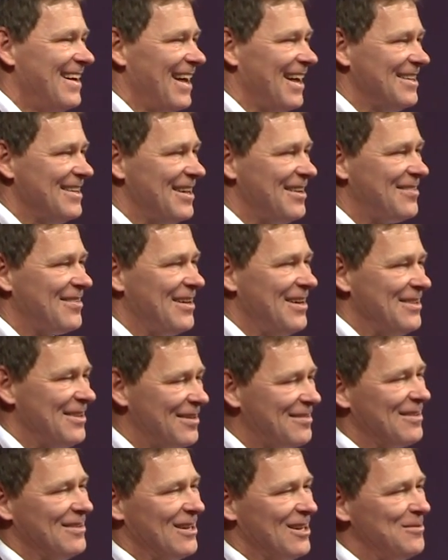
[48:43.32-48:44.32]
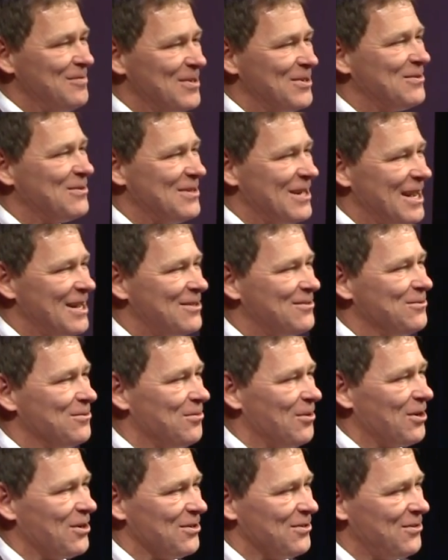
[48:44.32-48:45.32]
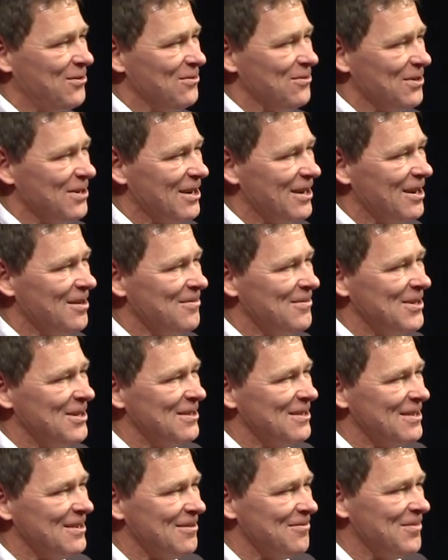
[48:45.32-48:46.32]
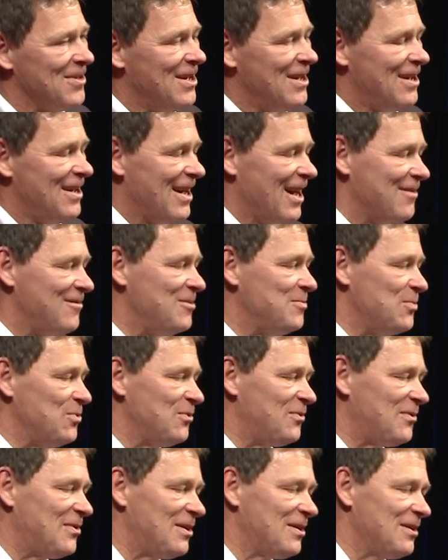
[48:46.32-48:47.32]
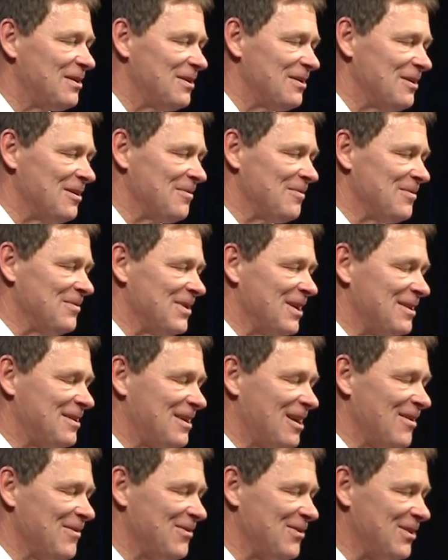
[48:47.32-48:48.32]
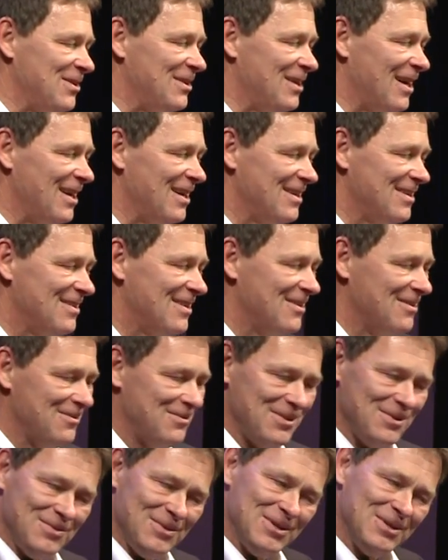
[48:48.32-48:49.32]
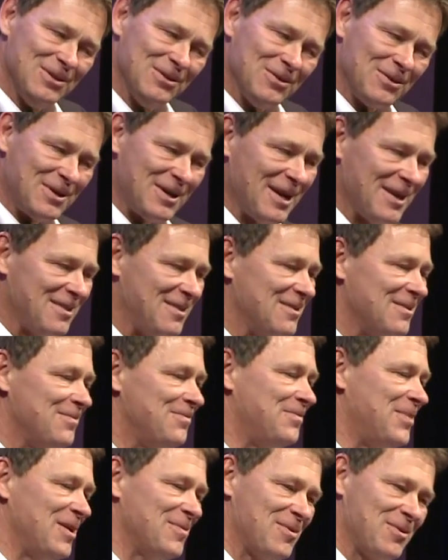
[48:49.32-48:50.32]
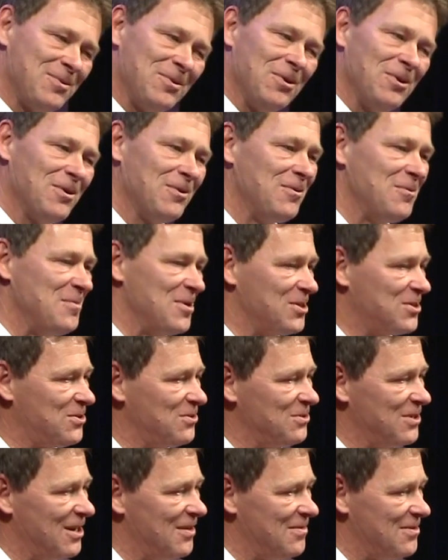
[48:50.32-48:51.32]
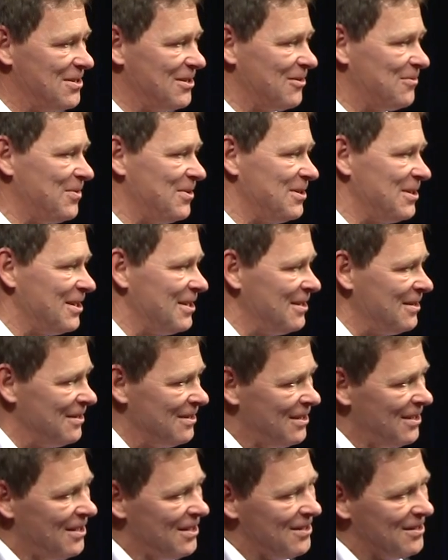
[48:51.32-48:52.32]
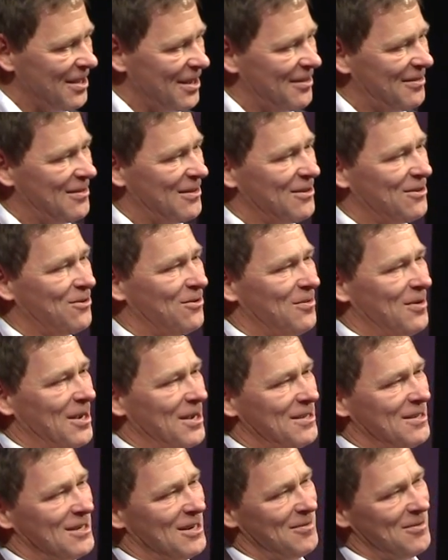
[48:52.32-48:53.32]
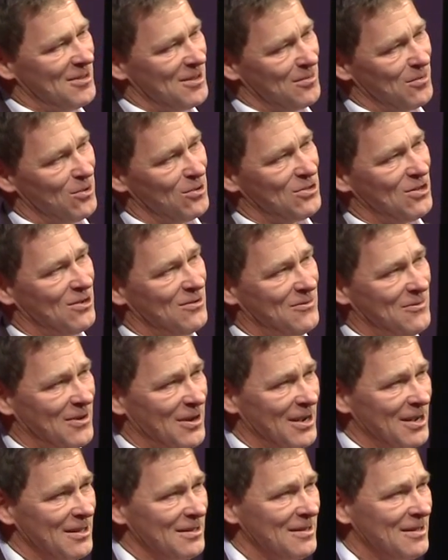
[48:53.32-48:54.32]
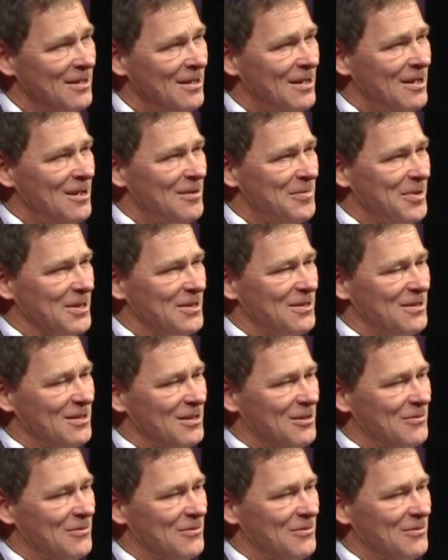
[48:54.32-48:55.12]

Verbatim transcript: and there's, there's a little bit to that to a rocket too. Yeah, I mean um, every booster um, that comes in, I we, we, look at the paperwork, we make sure everything's been done, tests are correct, and everything worked out fine. But